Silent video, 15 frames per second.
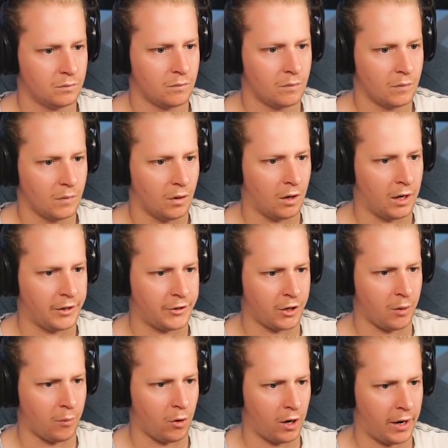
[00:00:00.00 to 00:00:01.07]
Yeah, yeah.
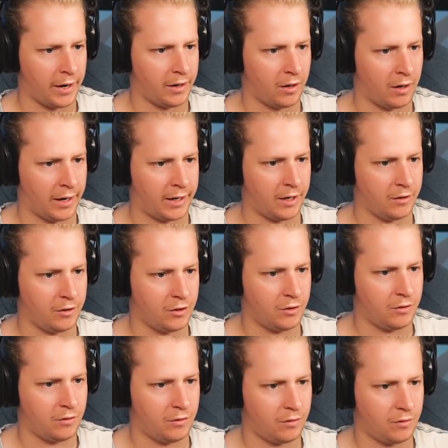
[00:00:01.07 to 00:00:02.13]
Don't worry. You're literally can...
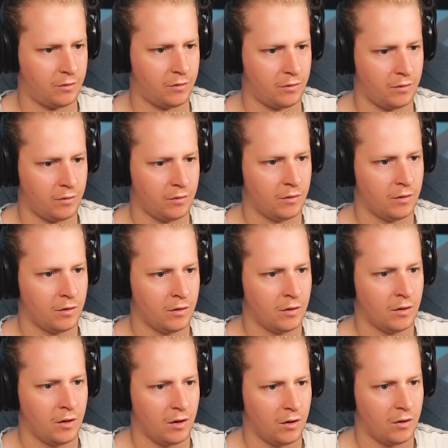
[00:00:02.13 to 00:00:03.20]
called Spider-Man, mate.
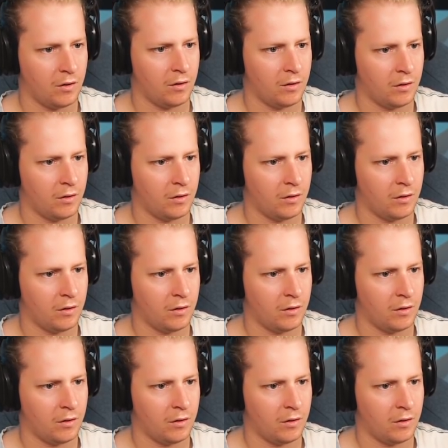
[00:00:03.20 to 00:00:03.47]
It's your job.